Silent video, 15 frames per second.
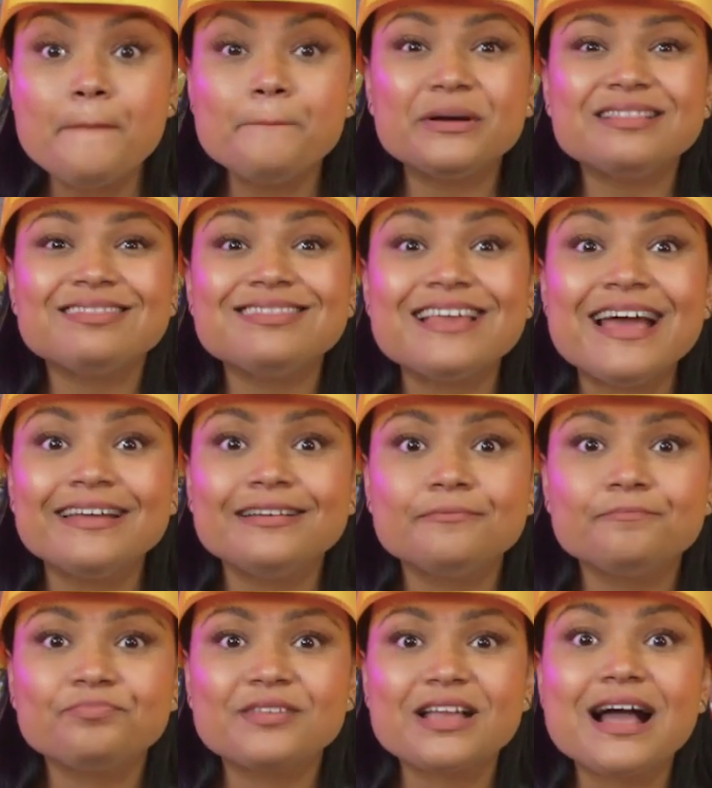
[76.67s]
but
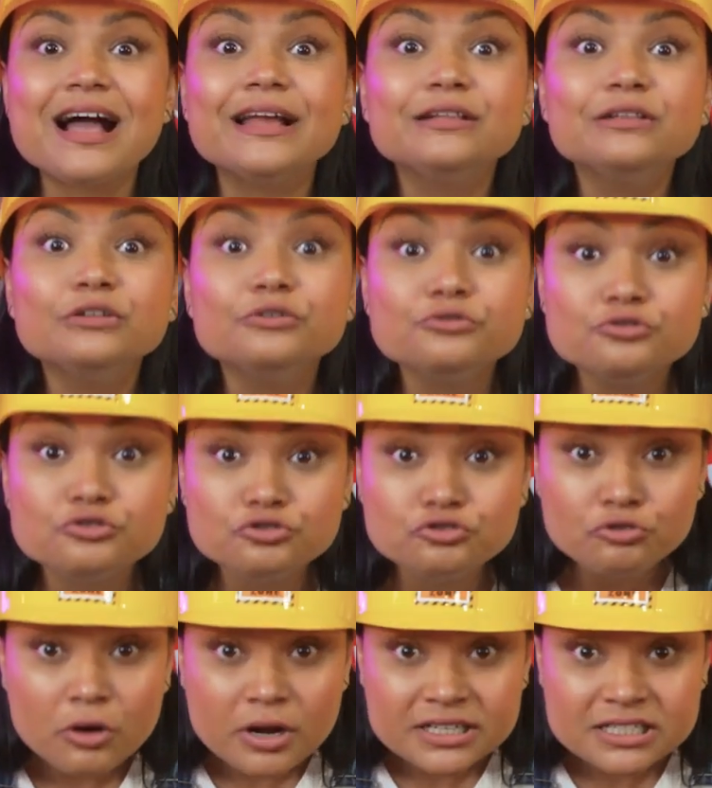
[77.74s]
then I'd lose
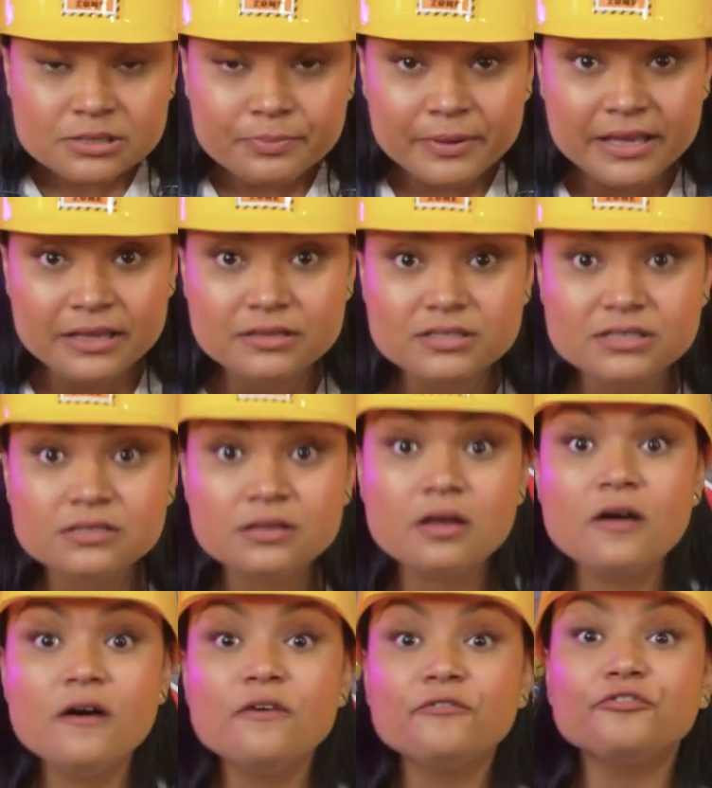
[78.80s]
drawer space
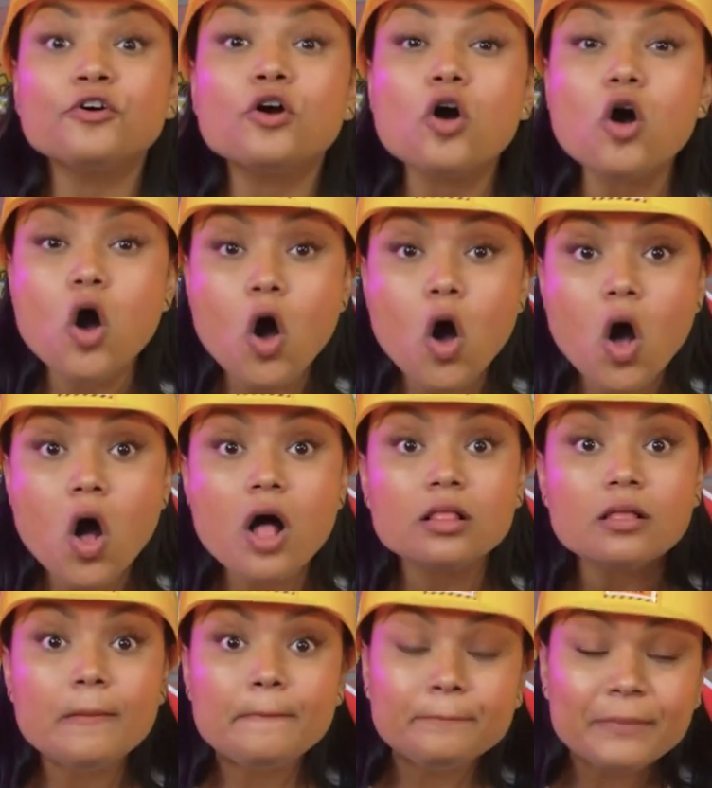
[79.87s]
for
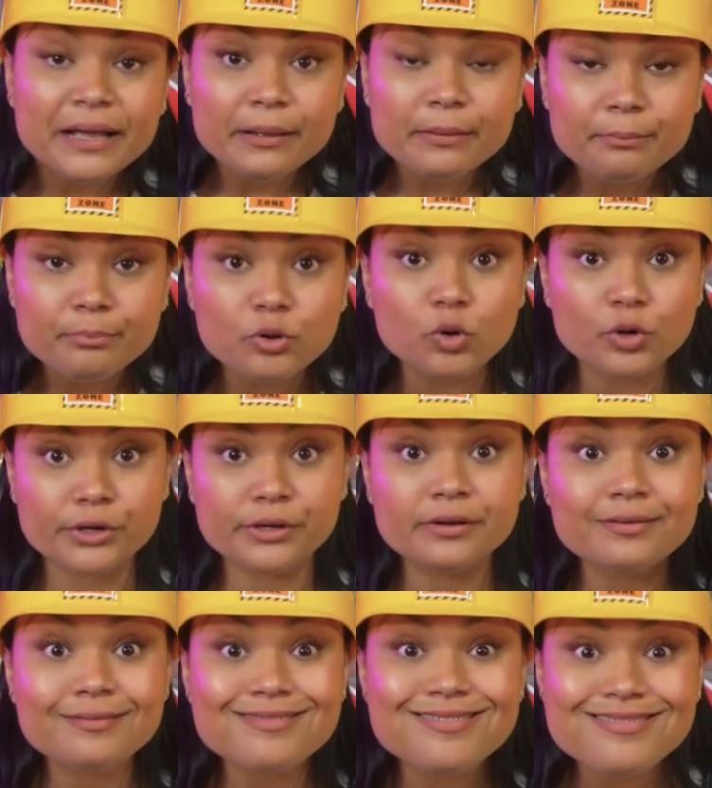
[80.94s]
all my
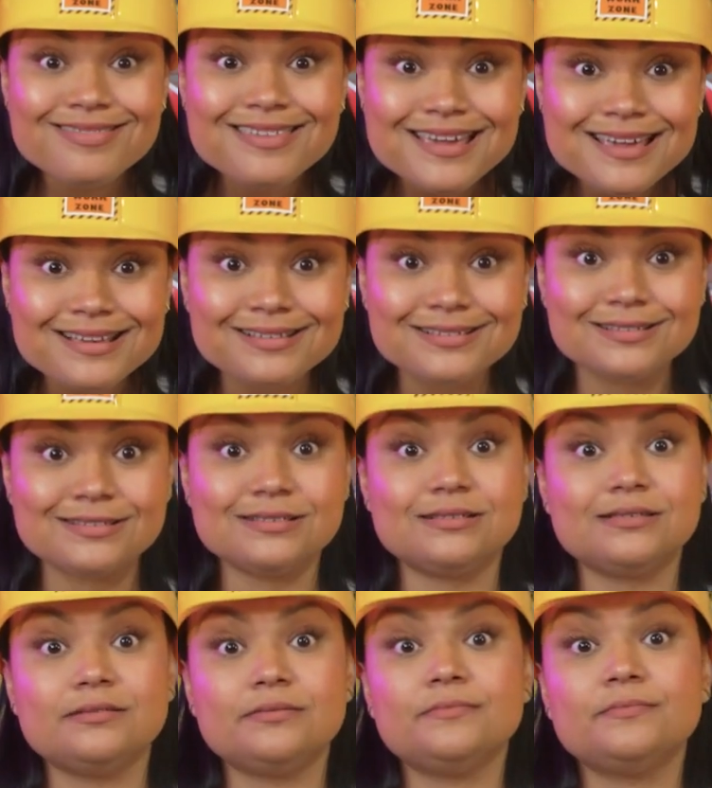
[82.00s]
important things.